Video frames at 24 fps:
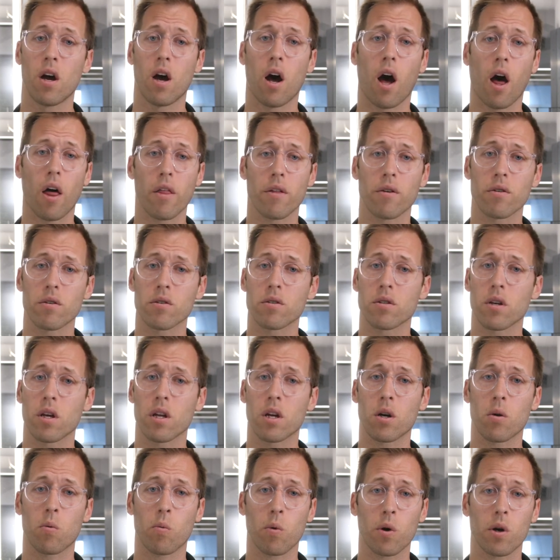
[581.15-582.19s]
others, and
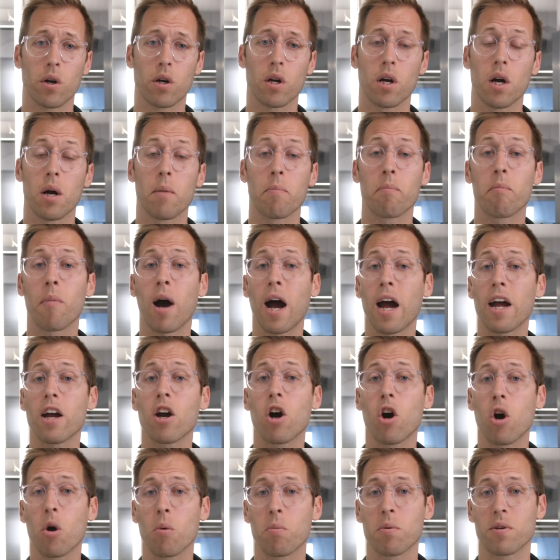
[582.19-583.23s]
our work, my
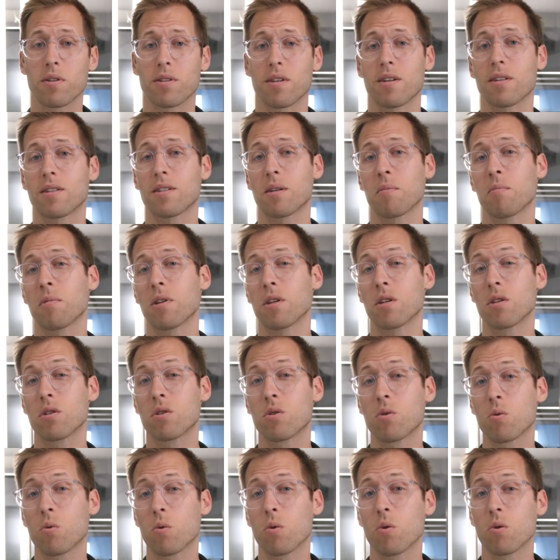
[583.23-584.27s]
hope is that some of these
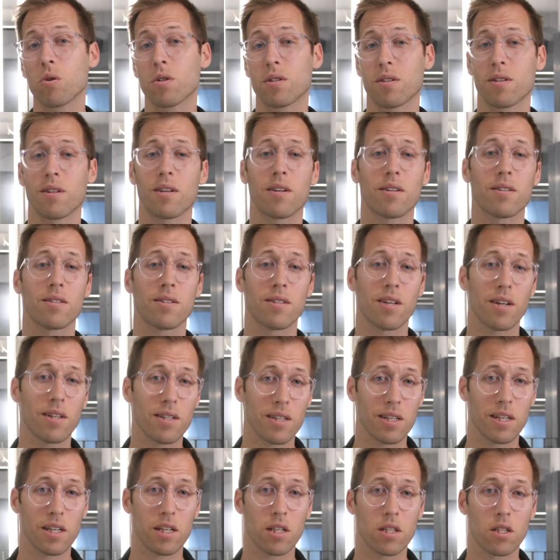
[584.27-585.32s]
tools and these
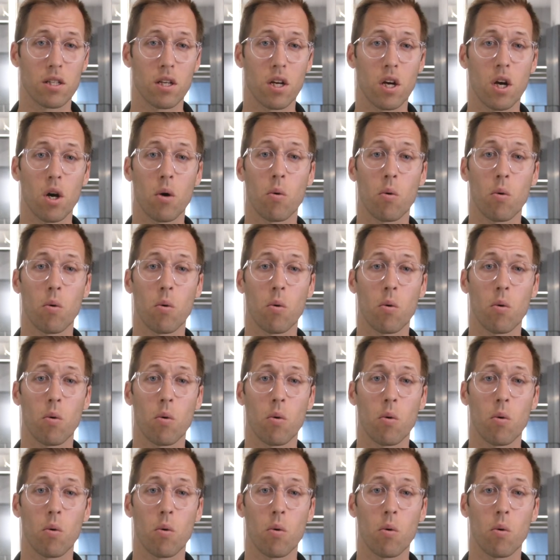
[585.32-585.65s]
techniques